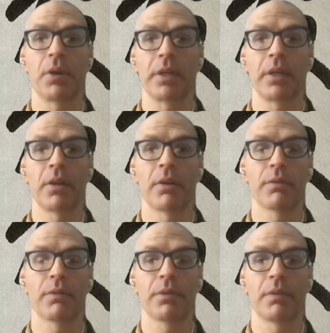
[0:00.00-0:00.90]
marking
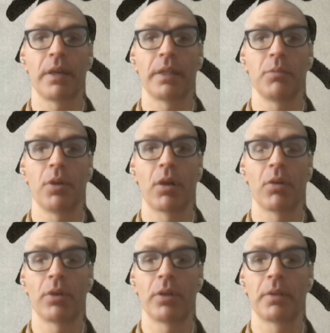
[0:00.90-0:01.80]
off the volleyball
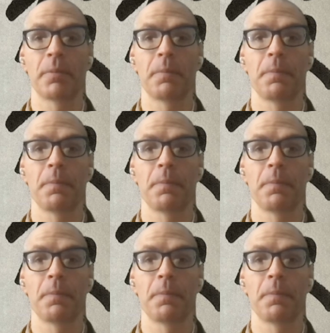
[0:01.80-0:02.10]
court